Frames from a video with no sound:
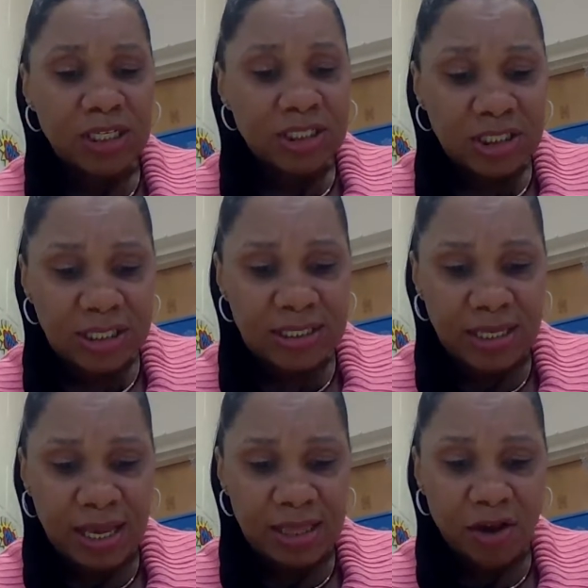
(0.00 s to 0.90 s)
She
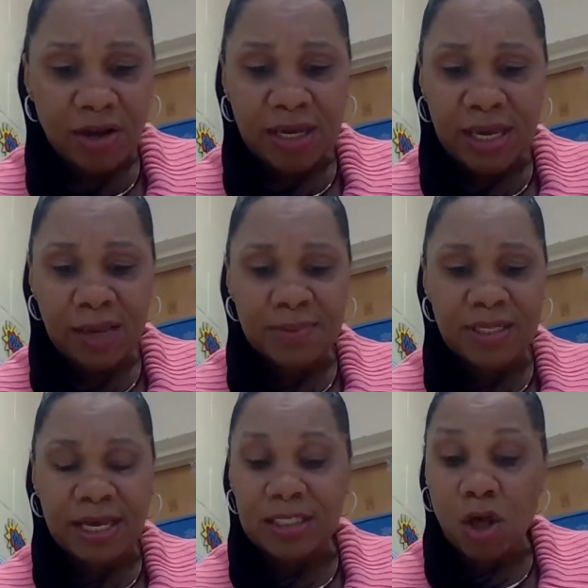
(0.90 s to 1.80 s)
said there are
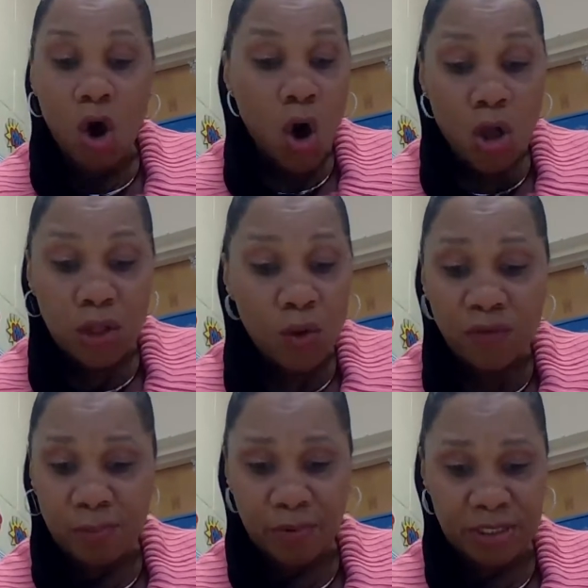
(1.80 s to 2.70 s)
campsites all
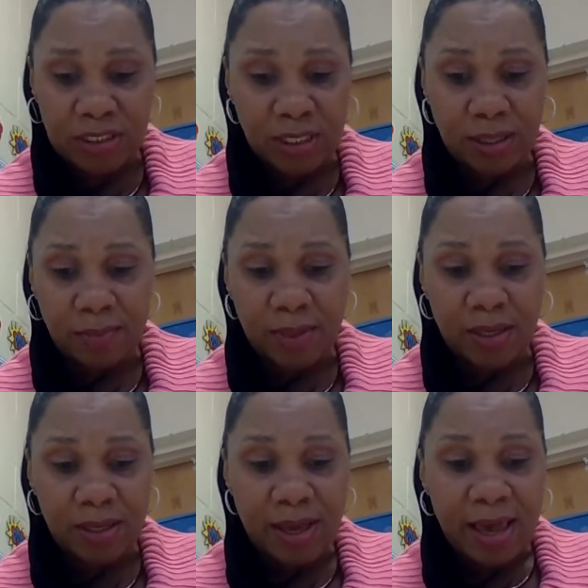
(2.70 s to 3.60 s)
over British
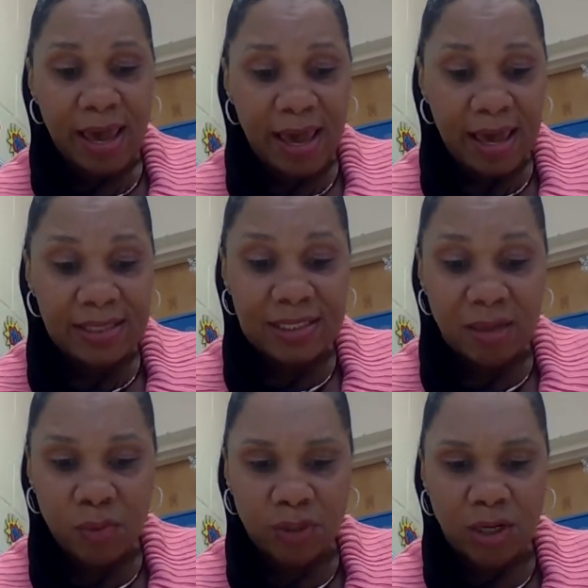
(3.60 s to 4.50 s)
Columbia, and
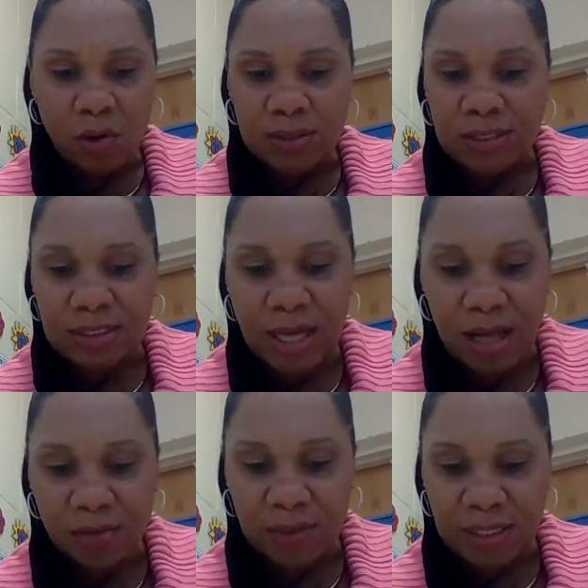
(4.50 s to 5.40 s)
some only cost
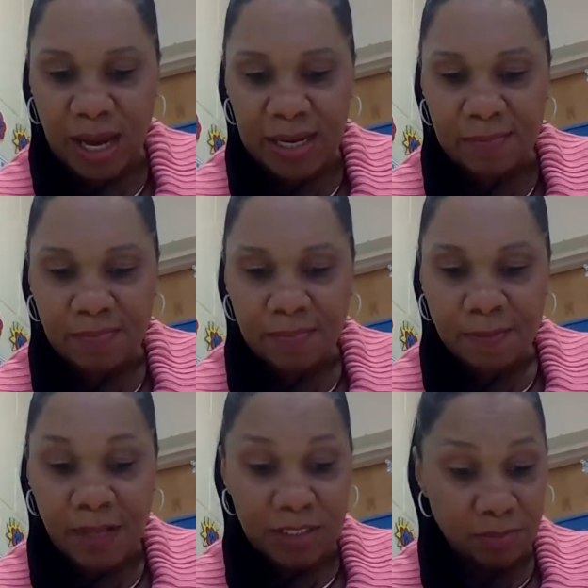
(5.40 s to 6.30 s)
$1 a night.
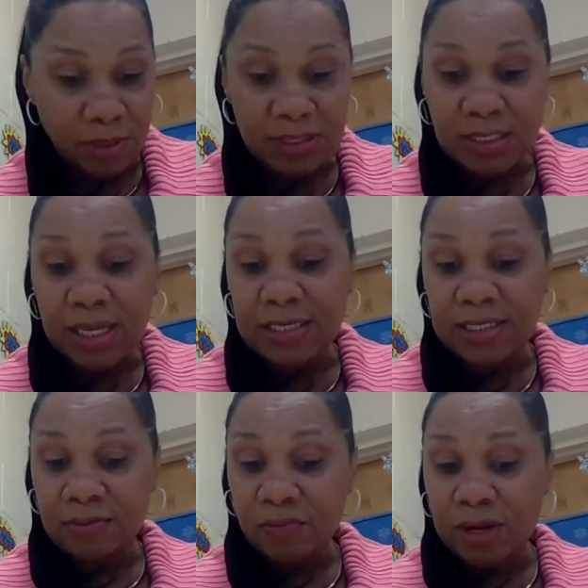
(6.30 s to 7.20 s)
That's much less
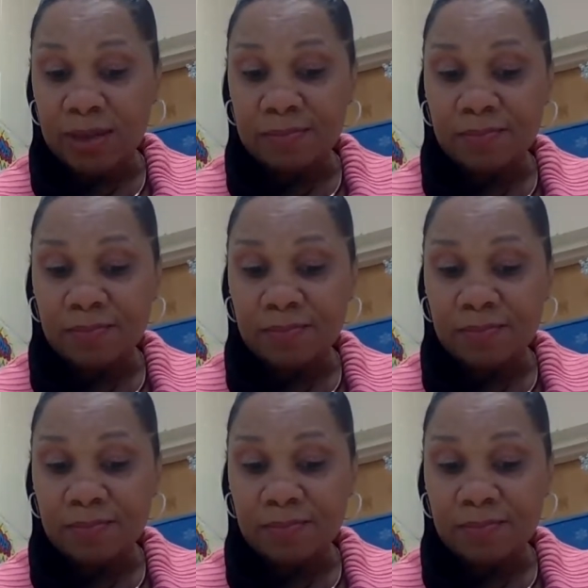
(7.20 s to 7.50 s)
than rent.